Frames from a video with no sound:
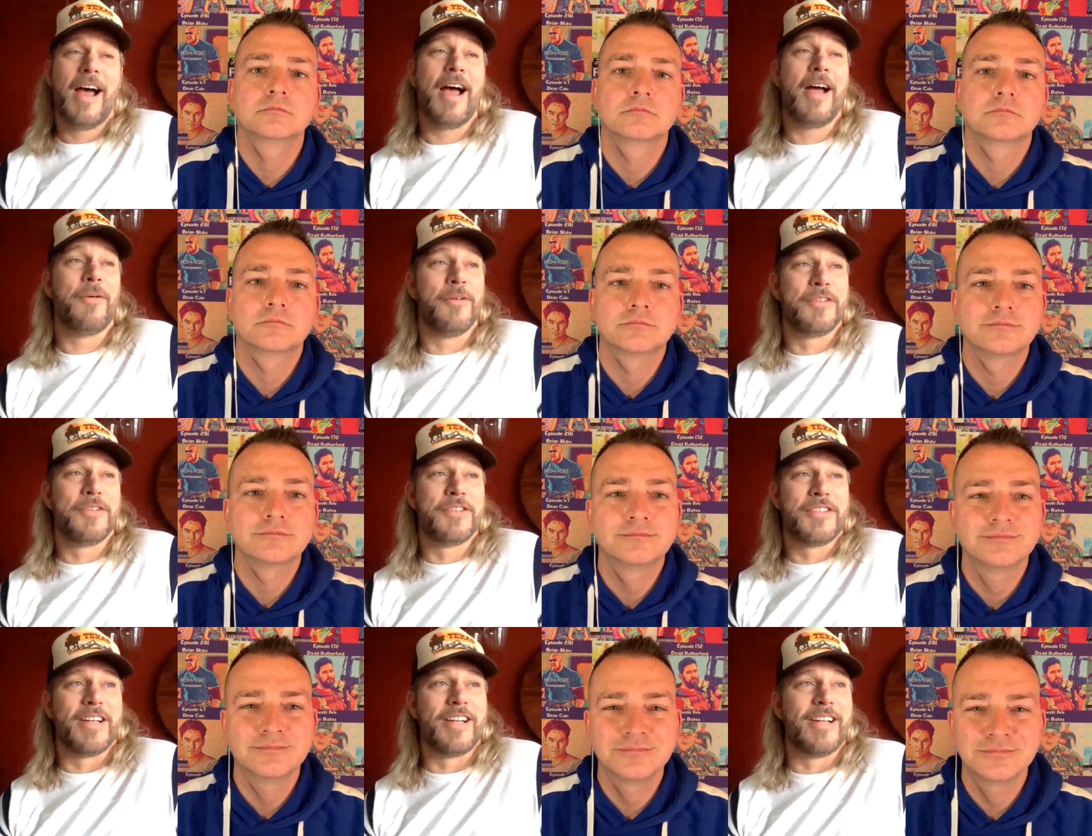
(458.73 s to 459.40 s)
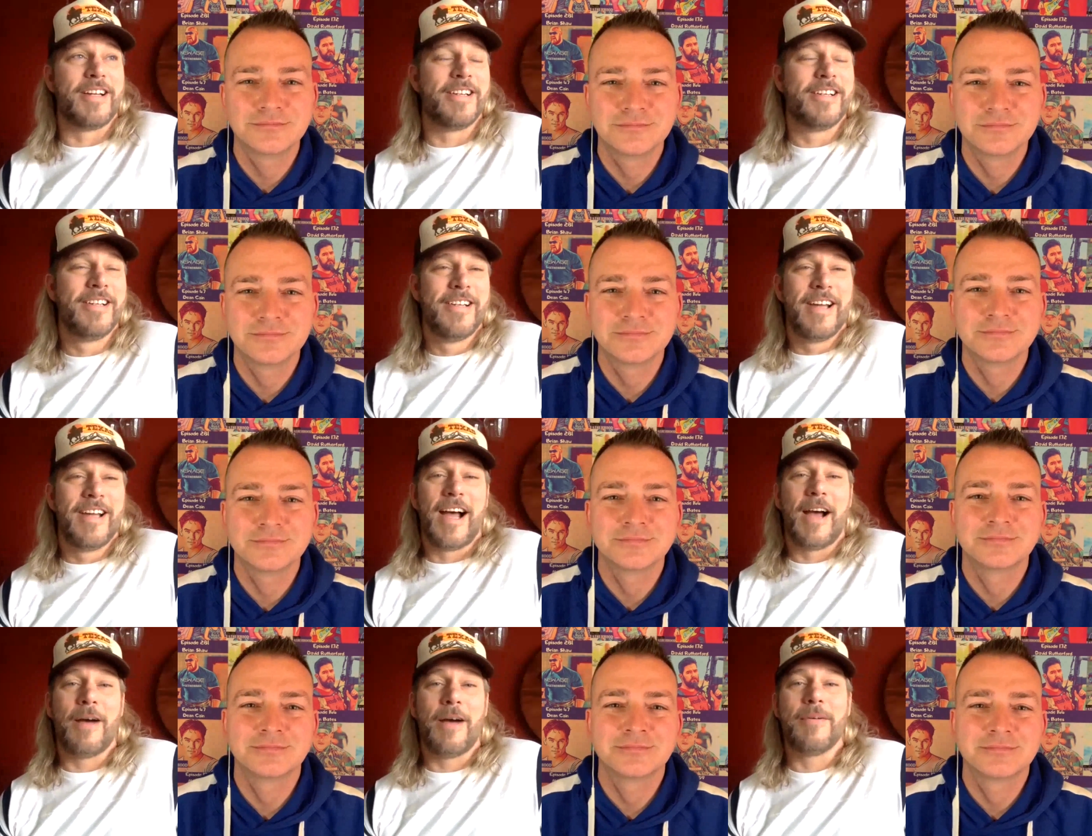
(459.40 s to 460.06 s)
Speaker 1: I was uh,
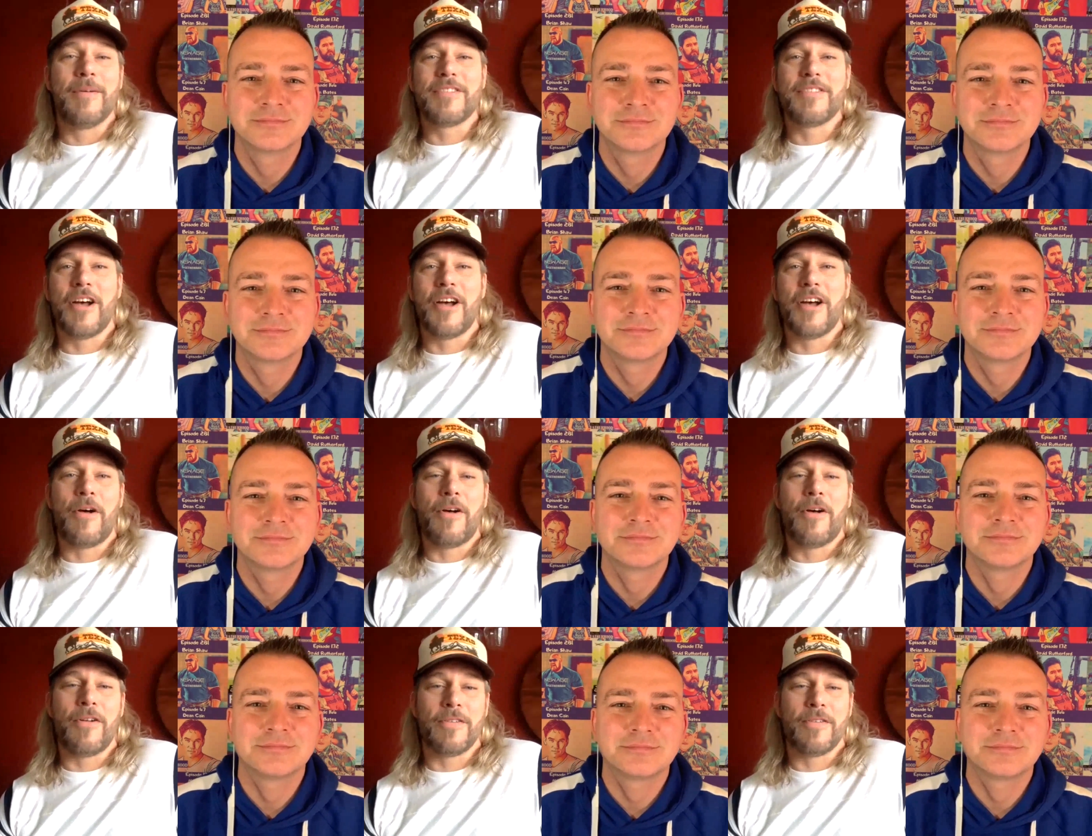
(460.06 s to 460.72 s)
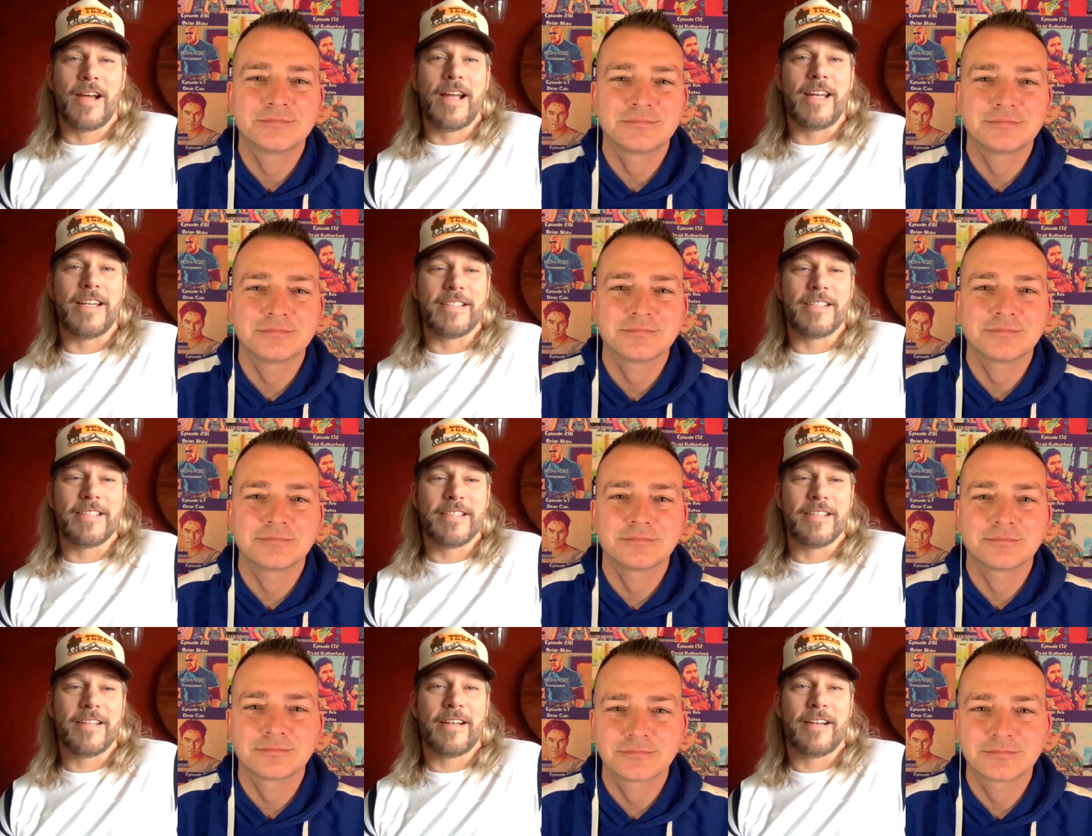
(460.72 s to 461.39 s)
I was up all night
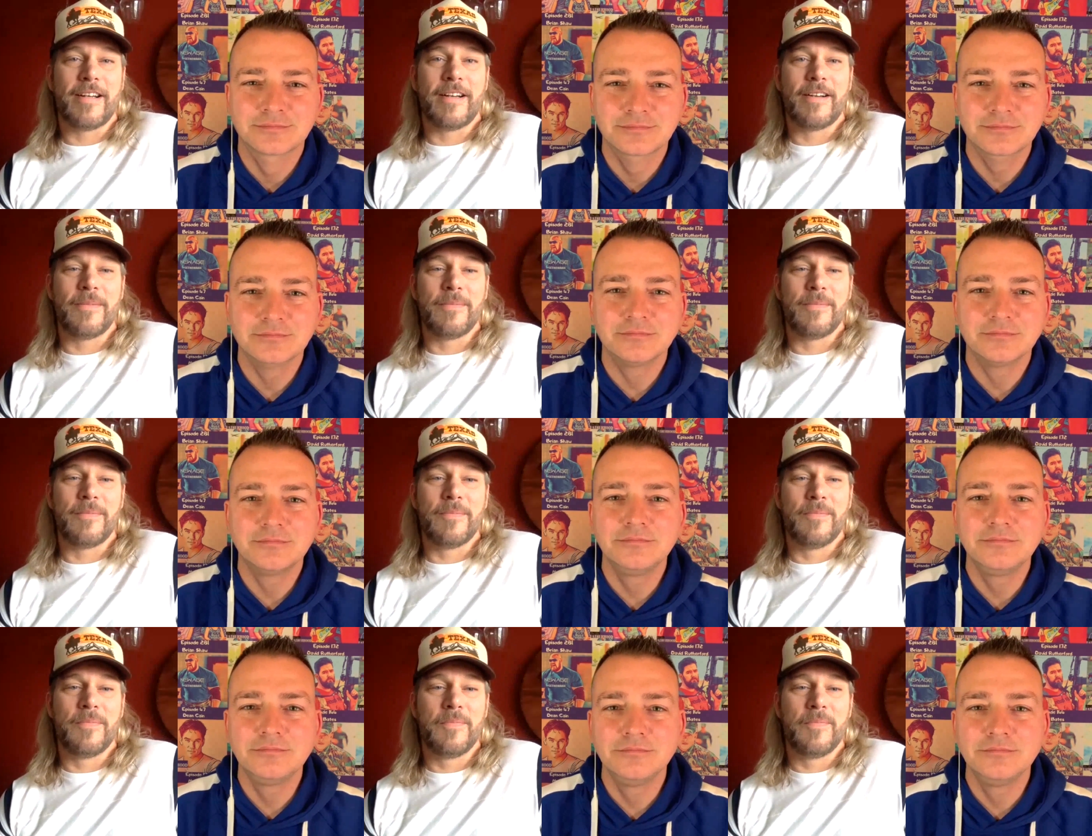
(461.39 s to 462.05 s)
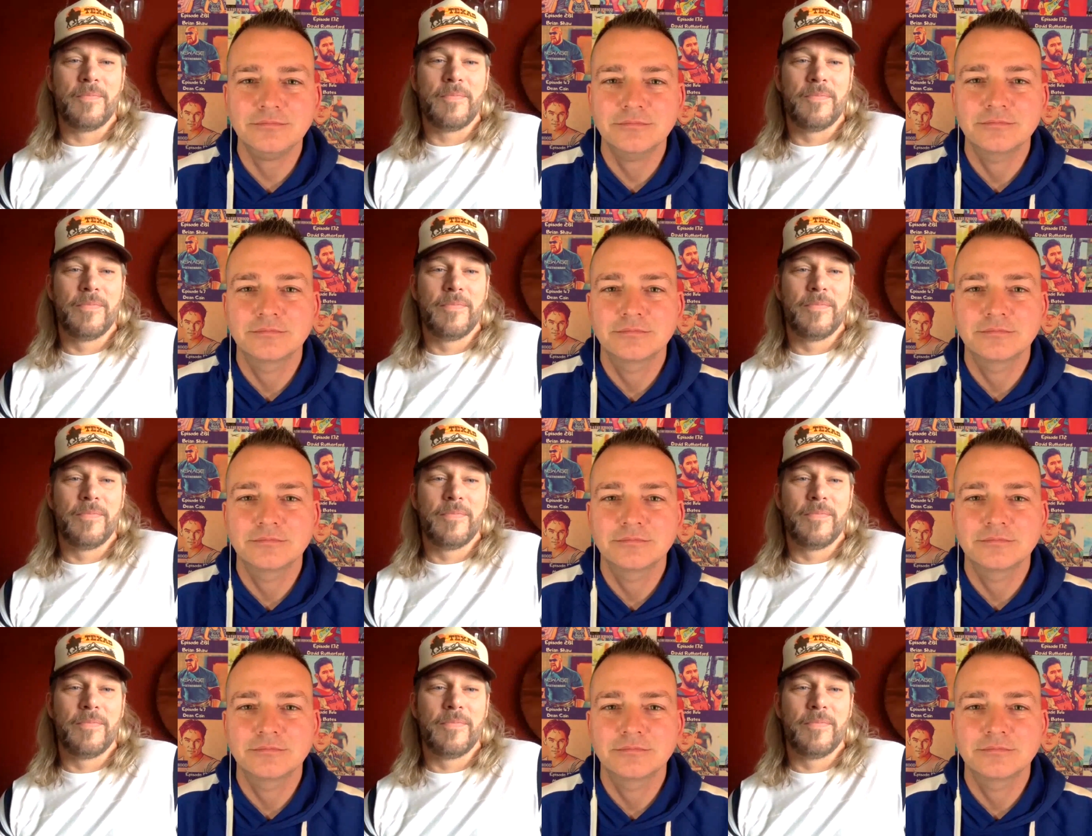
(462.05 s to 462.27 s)
um,